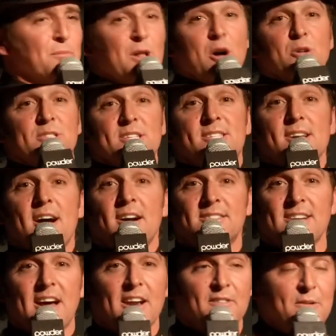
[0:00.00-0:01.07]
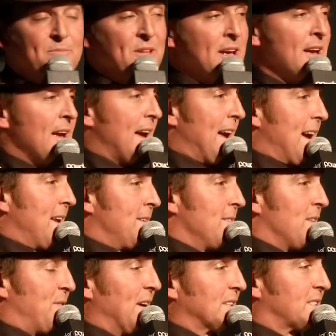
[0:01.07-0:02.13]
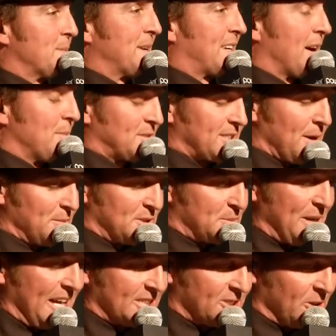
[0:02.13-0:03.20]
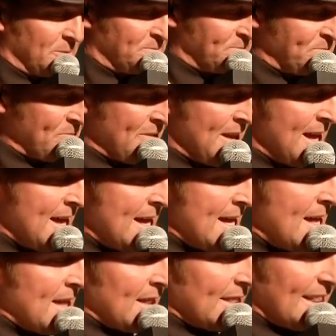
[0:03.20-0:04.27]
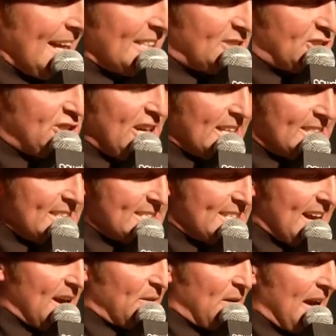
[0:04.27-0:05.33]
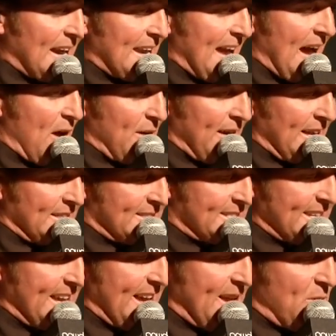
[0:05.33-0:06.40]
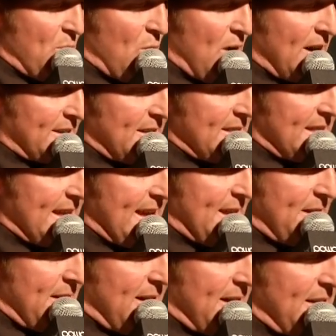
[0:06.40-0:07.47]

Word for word: blows the socks out of them, and eventually becomes something special. Let's check this out right now and see what the uh,